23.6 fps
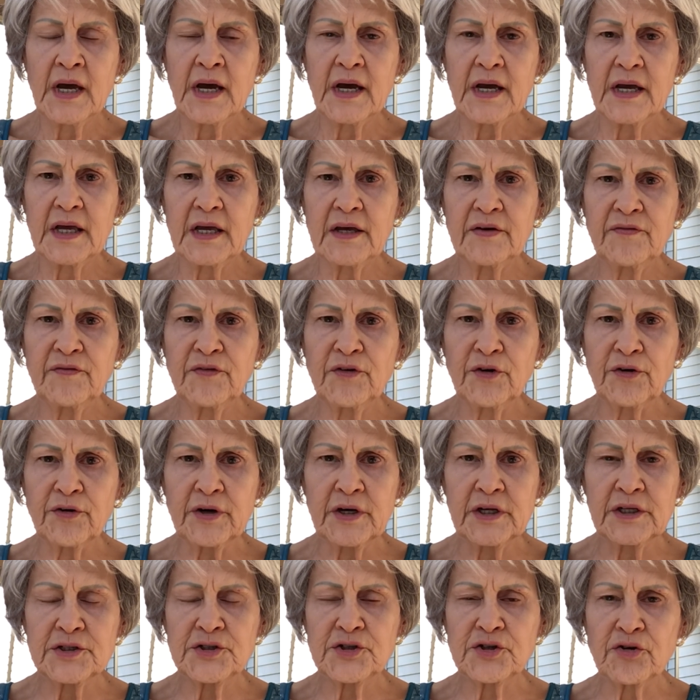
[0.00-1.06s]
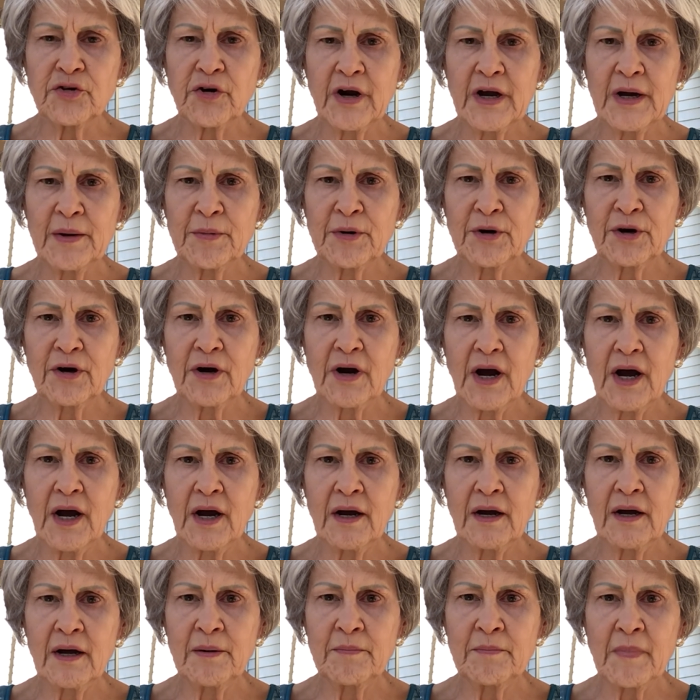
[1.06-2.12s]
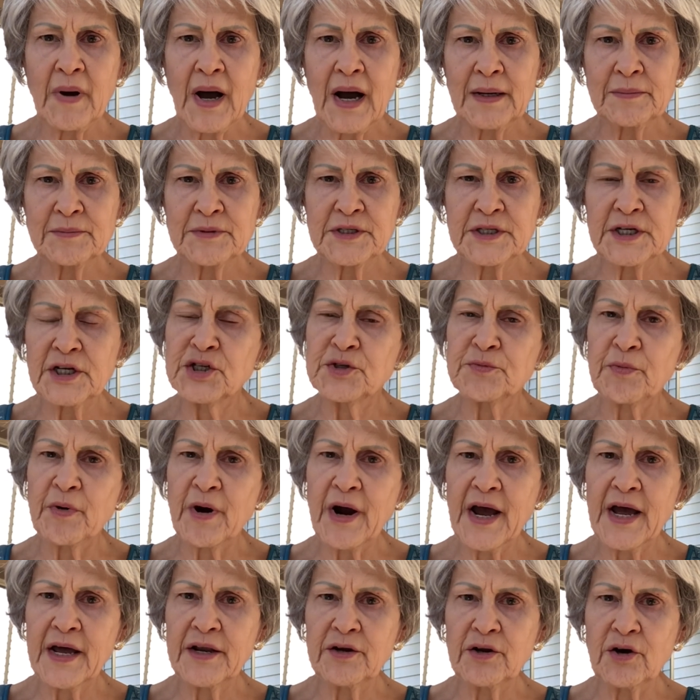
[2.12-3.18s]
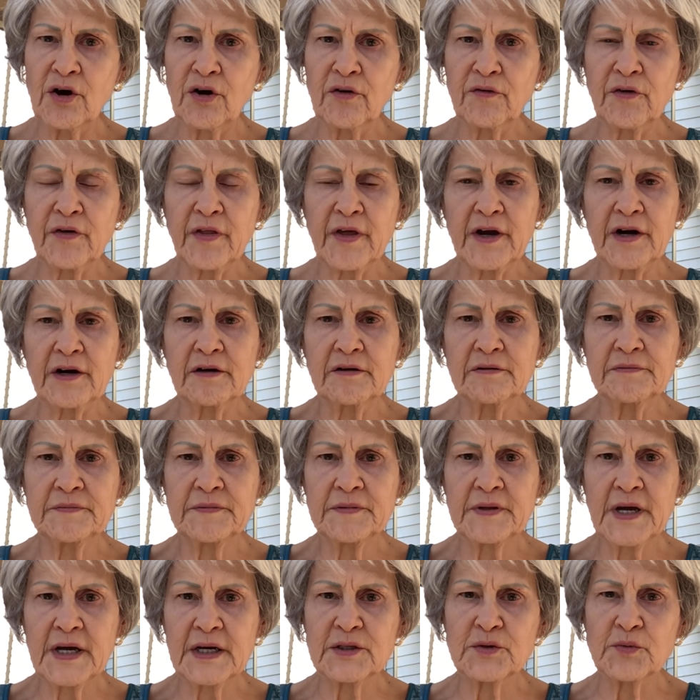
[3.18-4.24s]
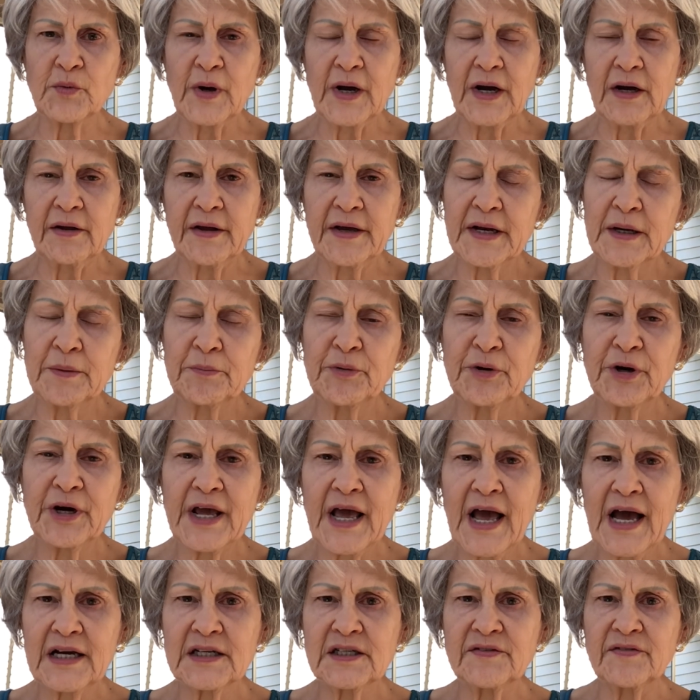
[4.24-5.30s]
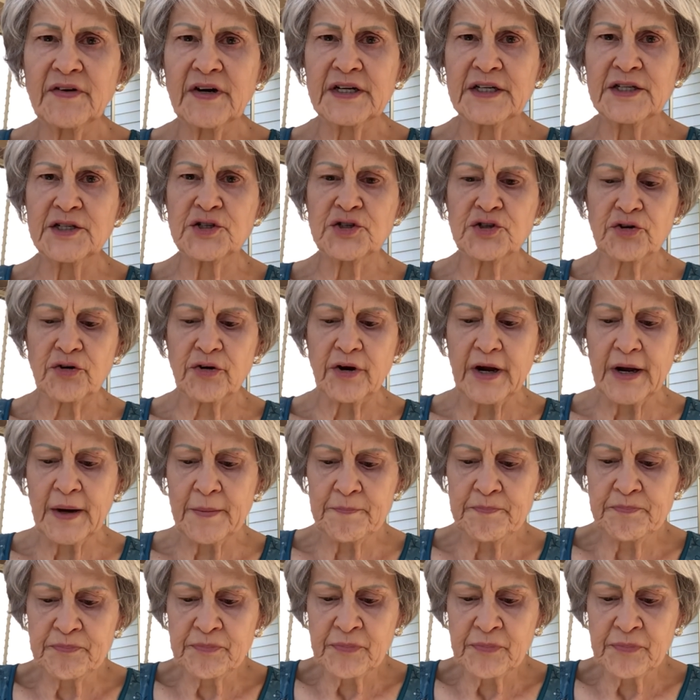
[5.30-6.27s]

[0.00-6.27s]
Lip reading: If you're an Instagrammer, I'm Stitch Brat over there as well. And I'm pretty active on Instagram.